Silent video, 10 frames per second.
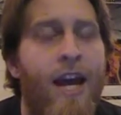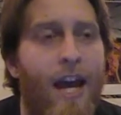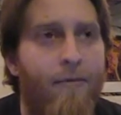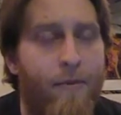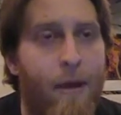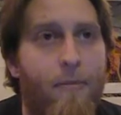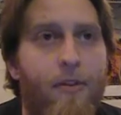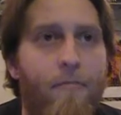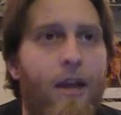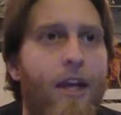and remember
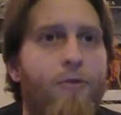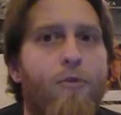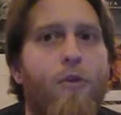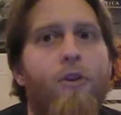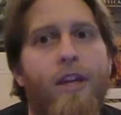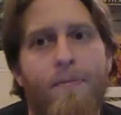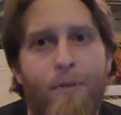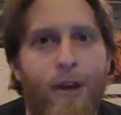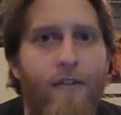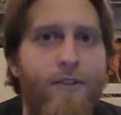the main rule, keep
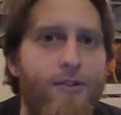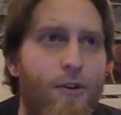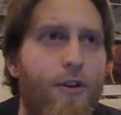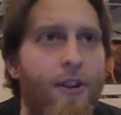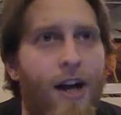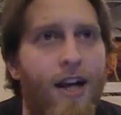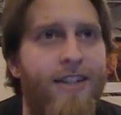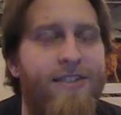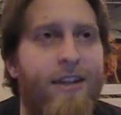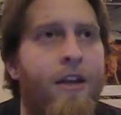your office door
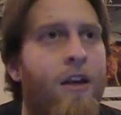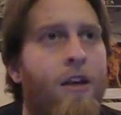locked. It's like,